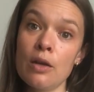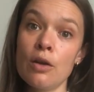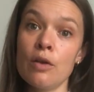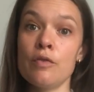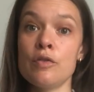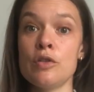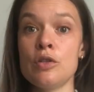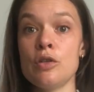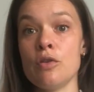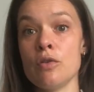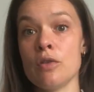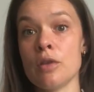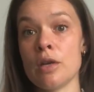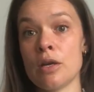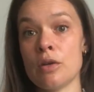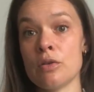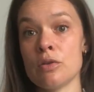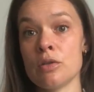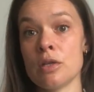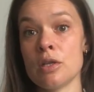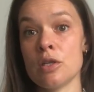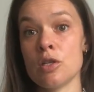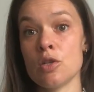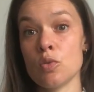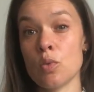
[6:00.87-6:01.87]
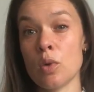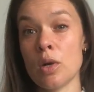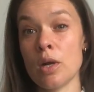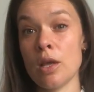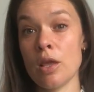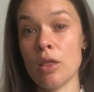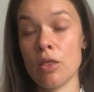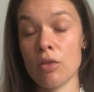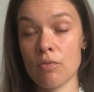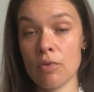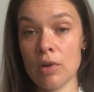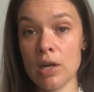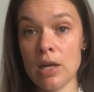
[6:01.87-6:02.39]
of
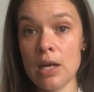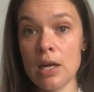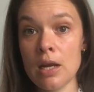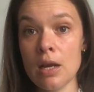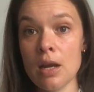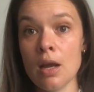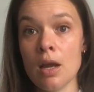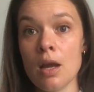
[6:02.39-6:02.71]
2023.